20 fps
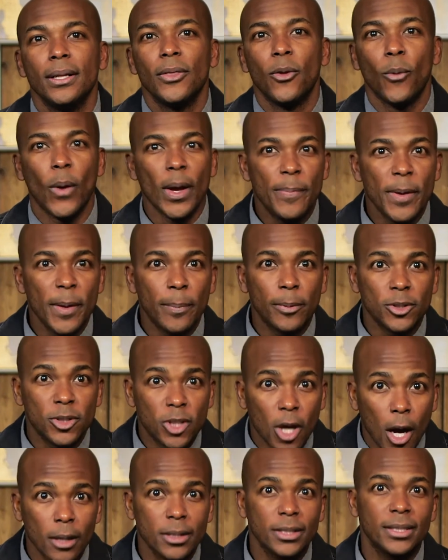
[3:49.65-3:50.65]
The way people
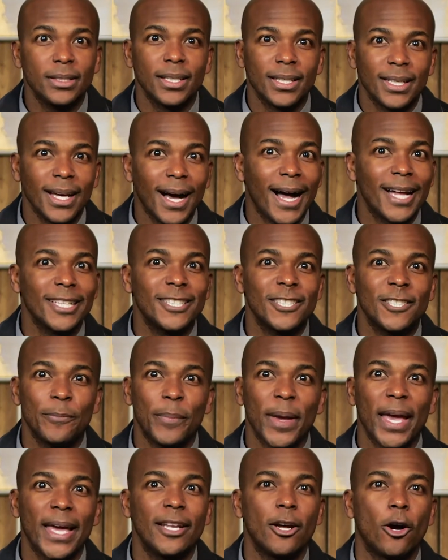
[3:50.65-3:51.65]
talked to God
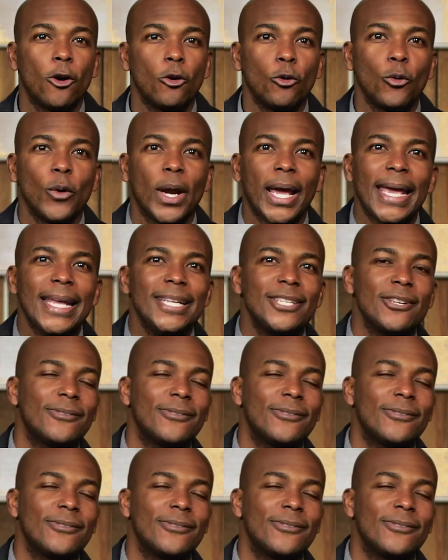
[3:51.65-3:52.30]
spanned a range